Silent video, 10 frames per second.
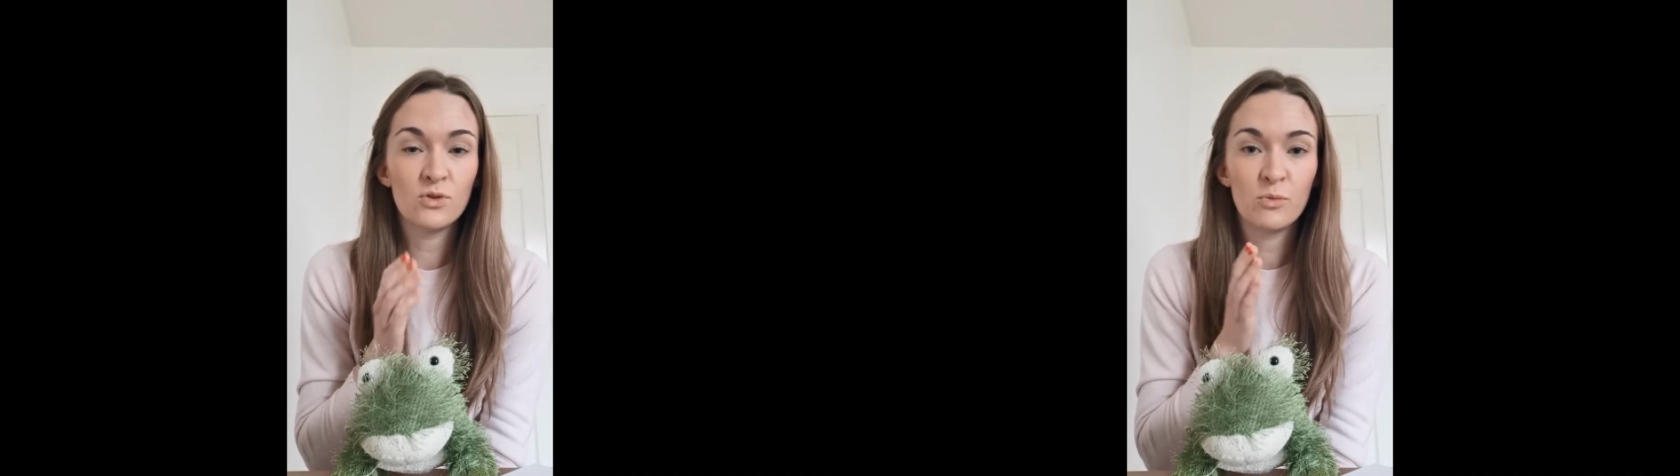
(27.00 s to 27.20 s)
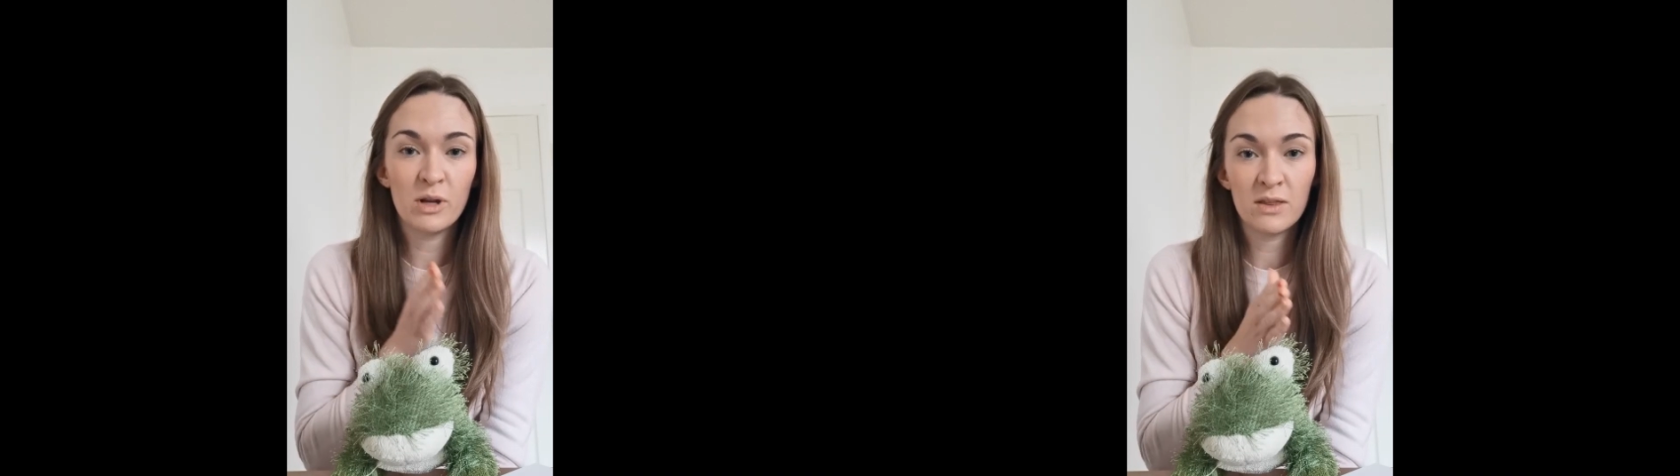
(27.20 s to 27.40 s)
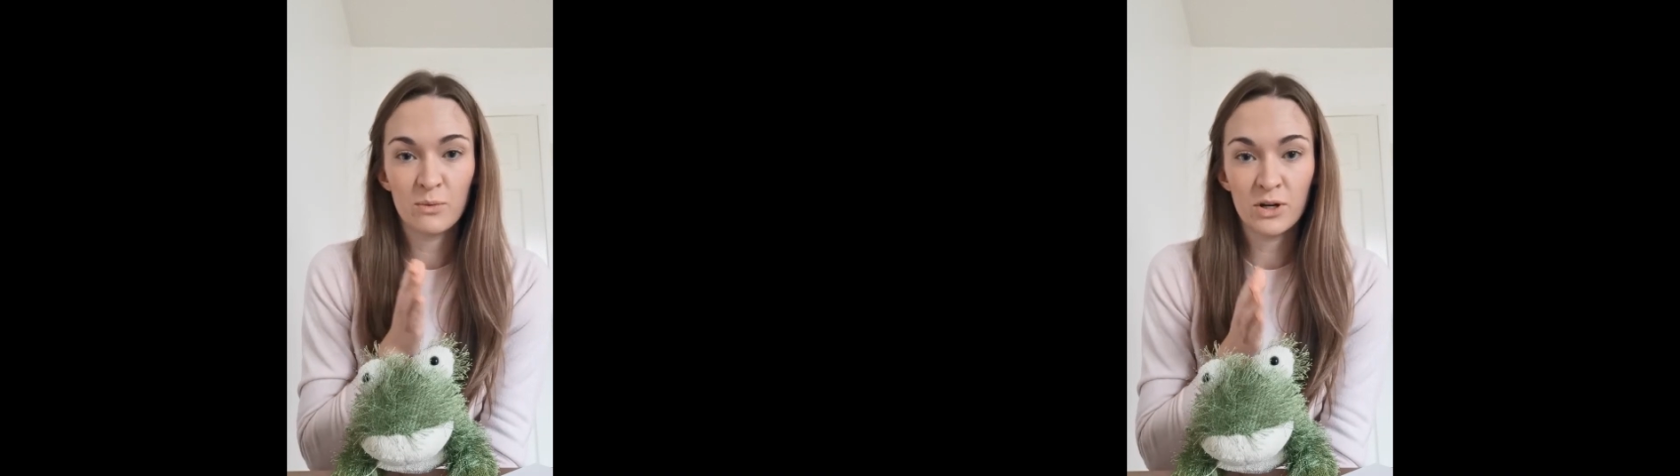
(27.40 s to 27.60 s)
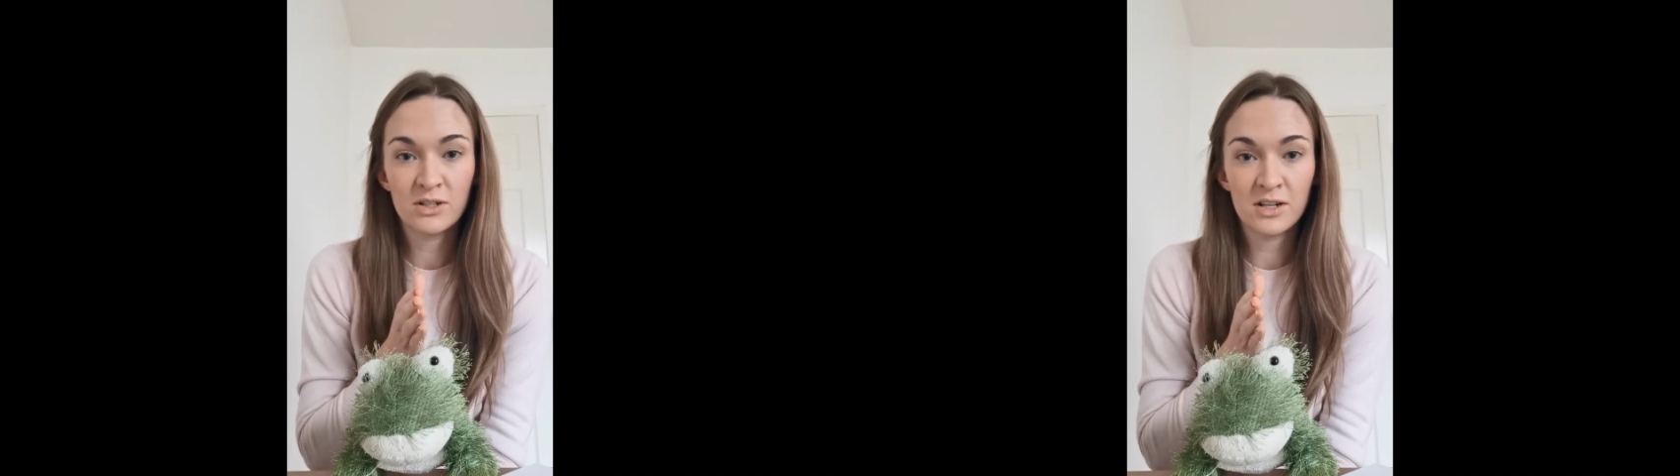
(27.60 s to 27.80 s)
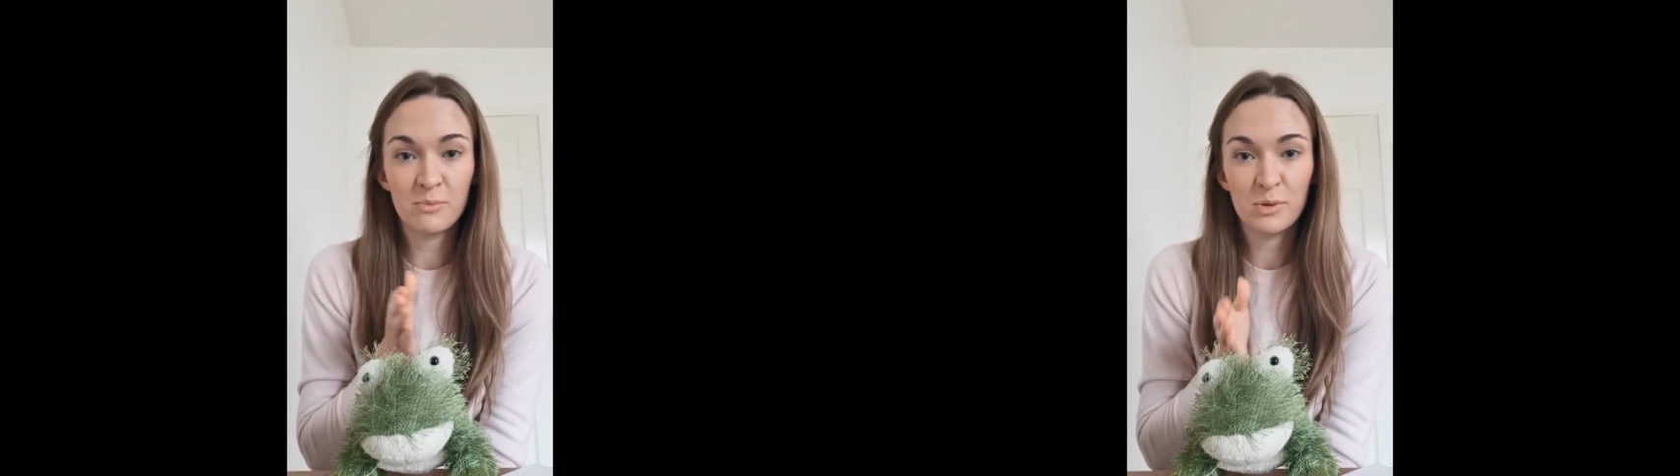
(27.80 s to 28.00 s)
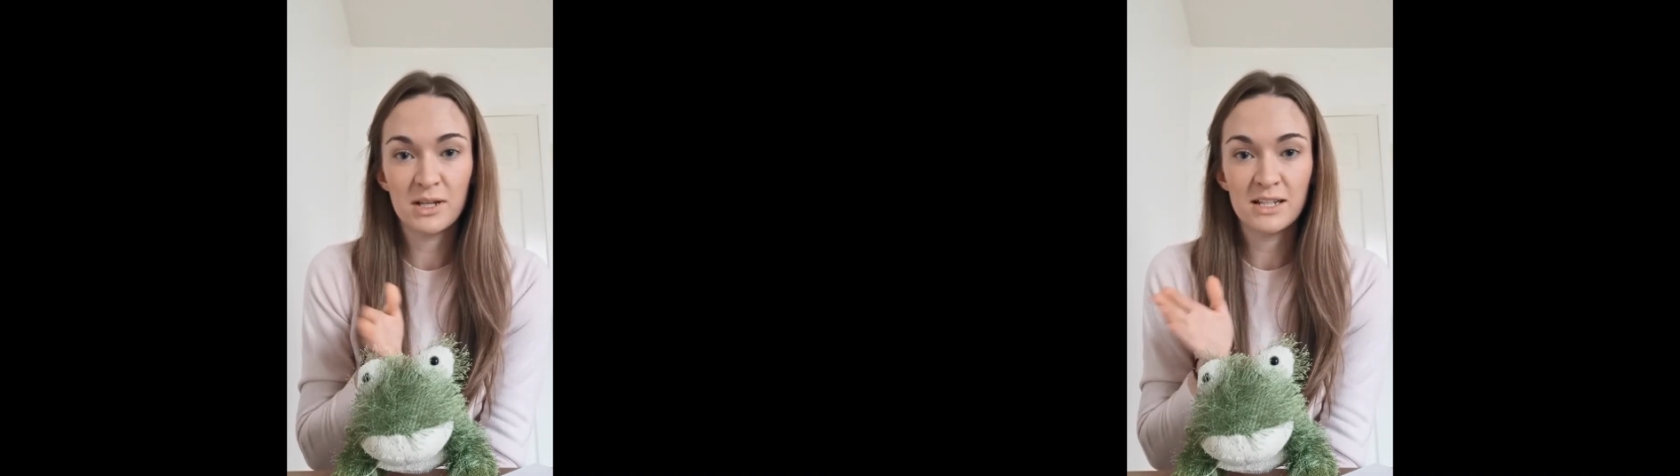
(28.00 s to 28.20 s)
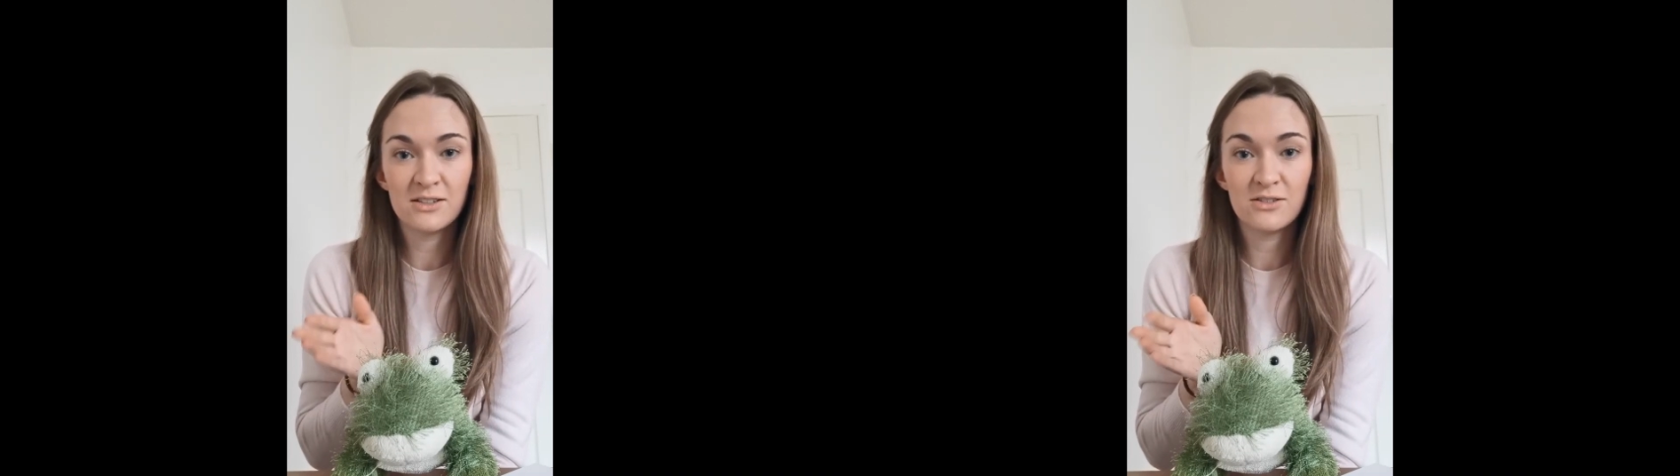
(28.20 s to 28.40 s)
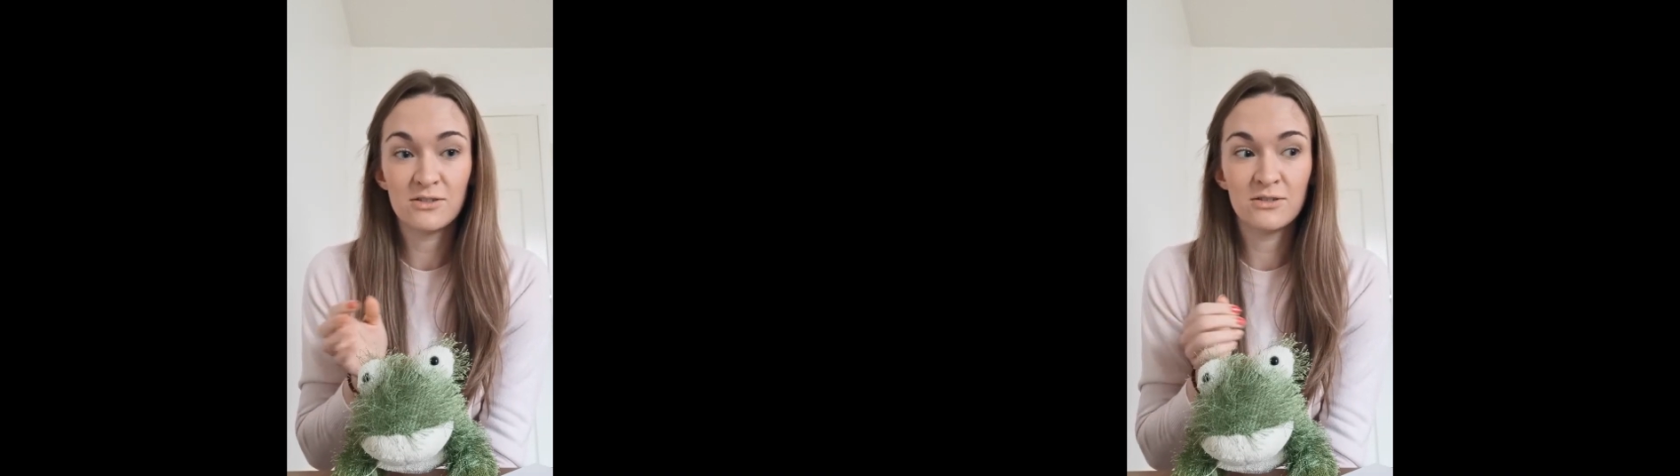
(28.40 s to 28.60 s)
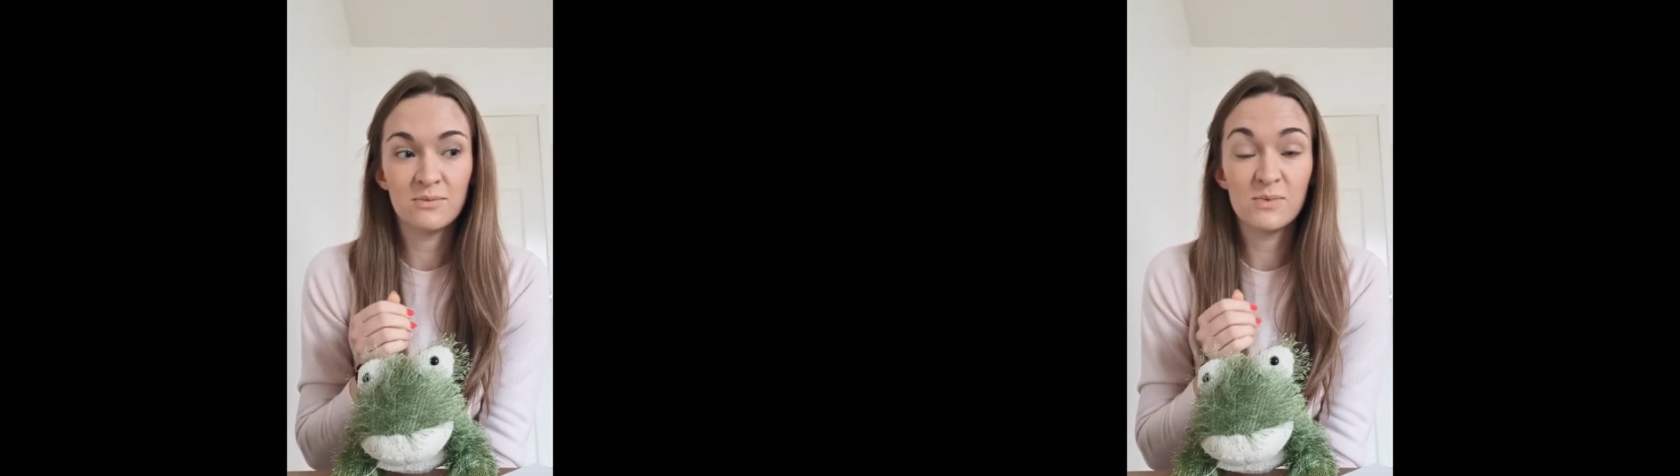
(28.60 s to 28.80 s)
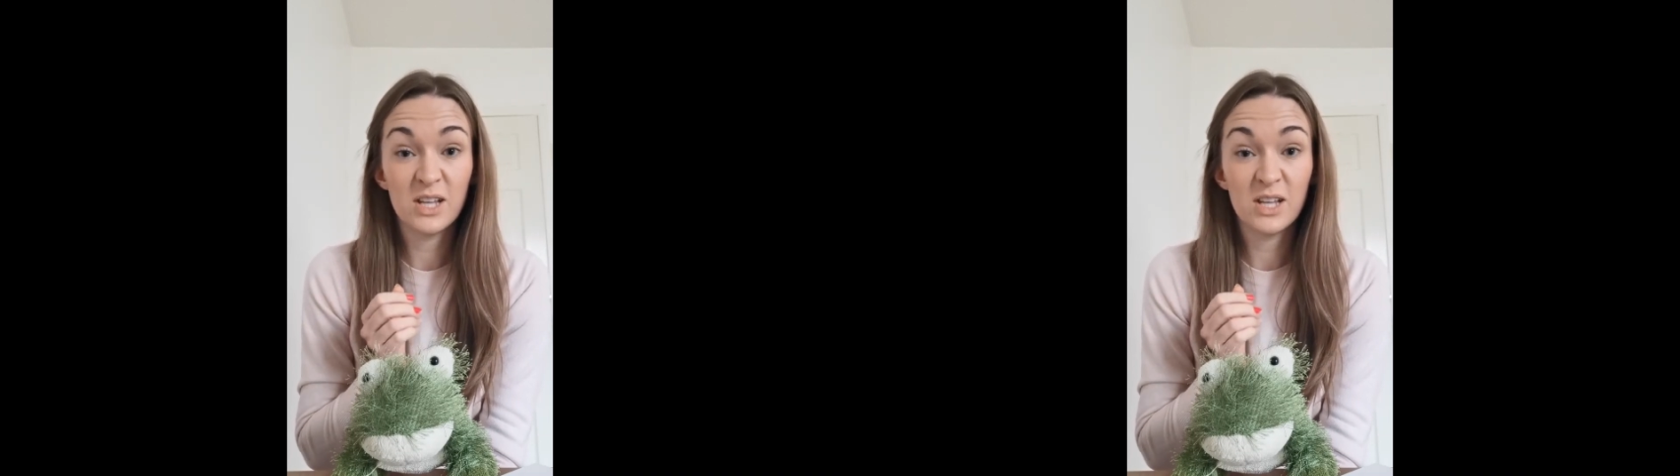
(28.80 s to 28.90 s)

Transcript: You break the word up into